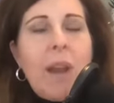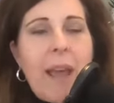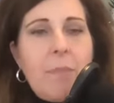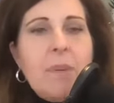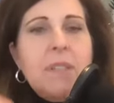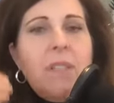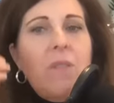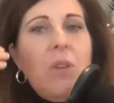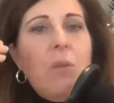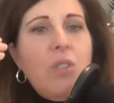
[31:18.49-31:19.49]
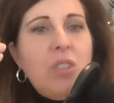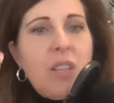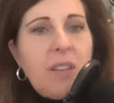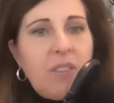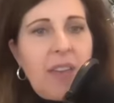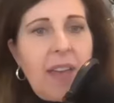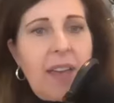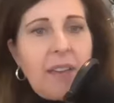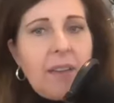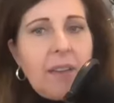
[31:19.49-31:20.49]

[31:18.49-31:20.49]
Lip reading: happens if you achieve that?